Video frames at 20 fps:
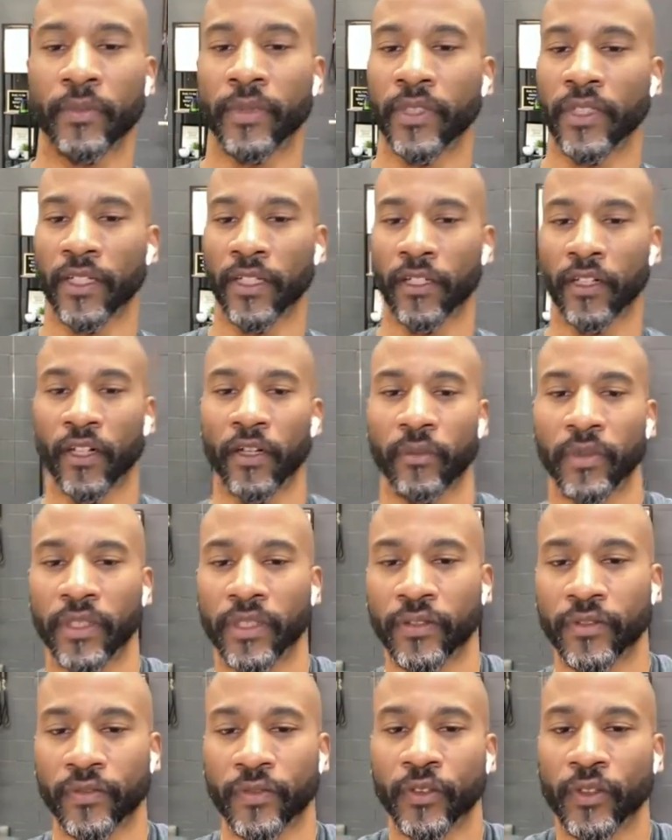Pin a
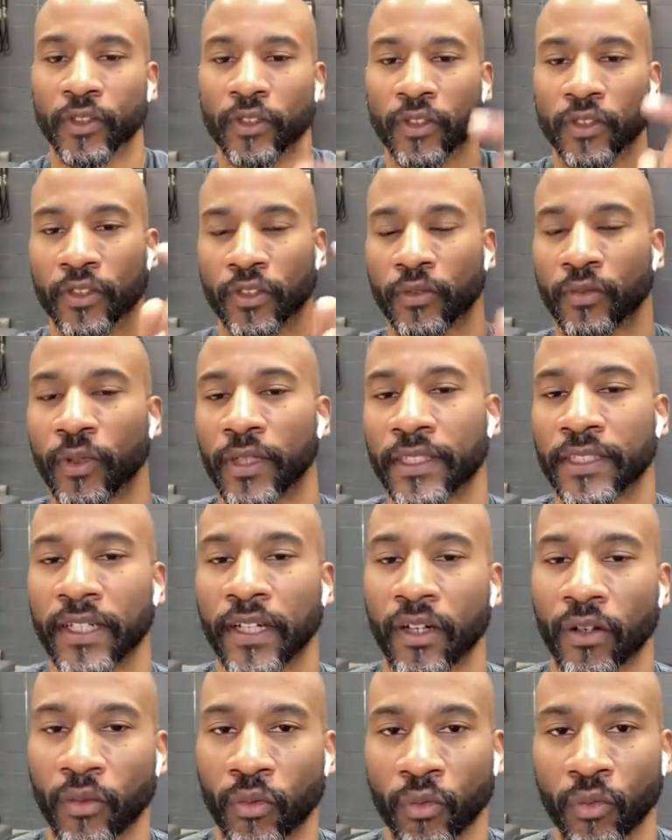comment for you to just write
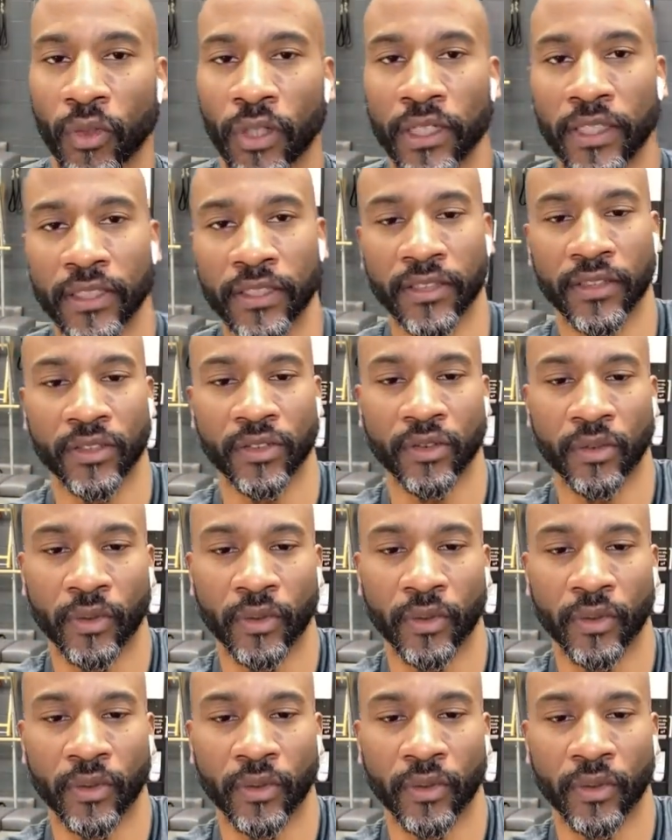down what is